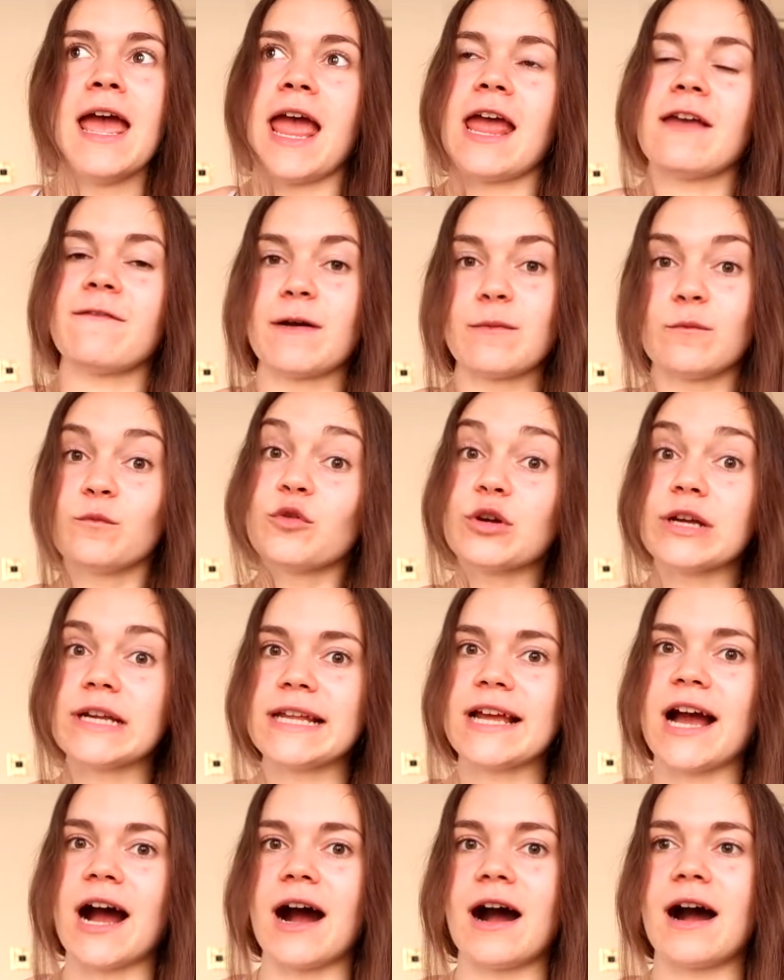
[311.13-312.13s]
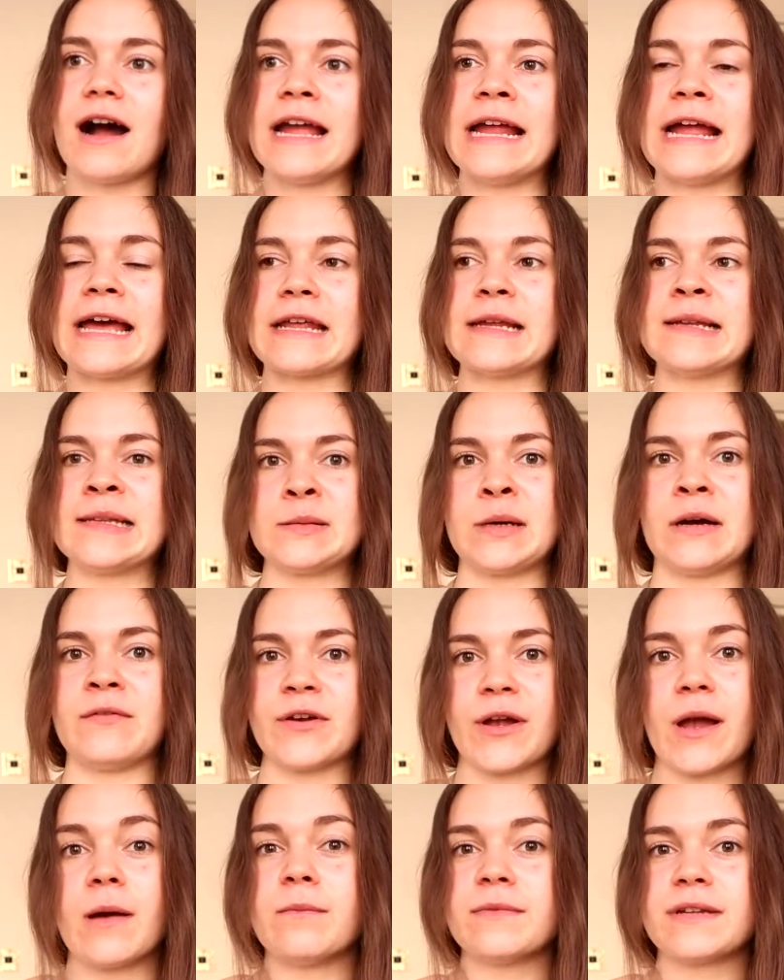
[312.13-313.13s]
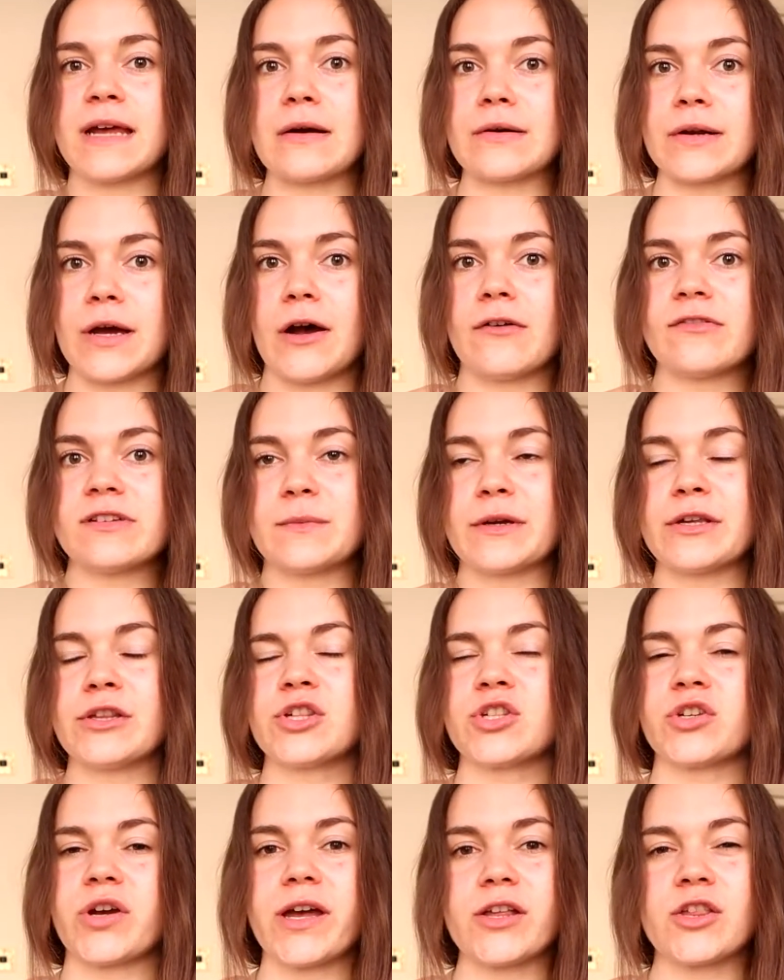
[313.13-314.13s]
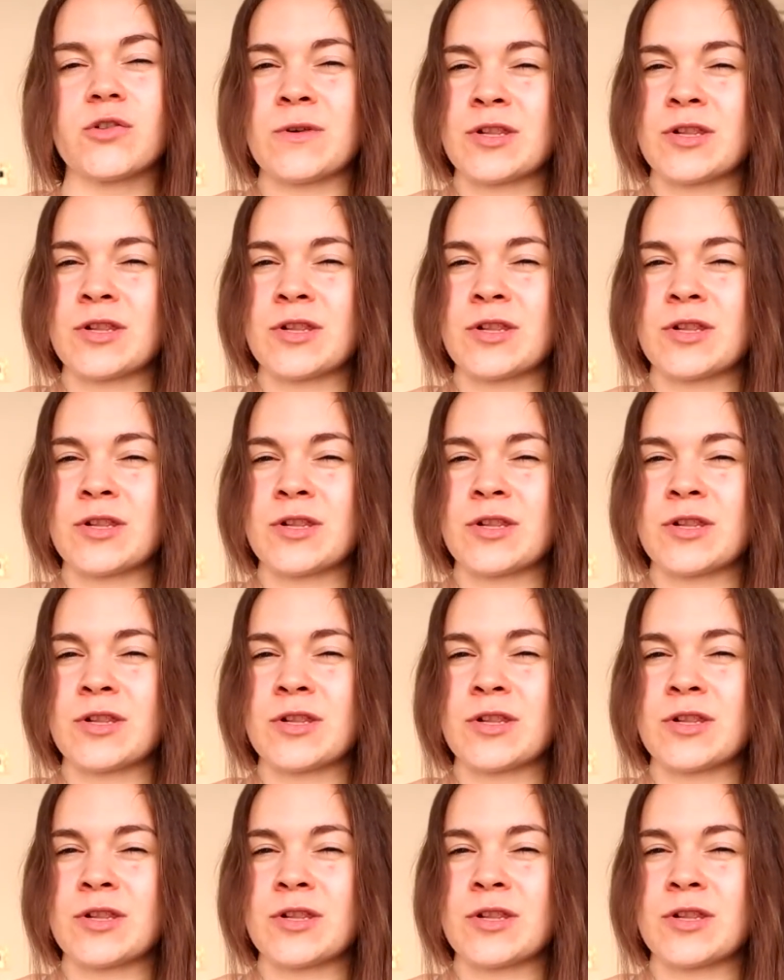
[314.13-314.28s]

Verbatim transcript: If I'm really high and I still haven't come down after my stretch,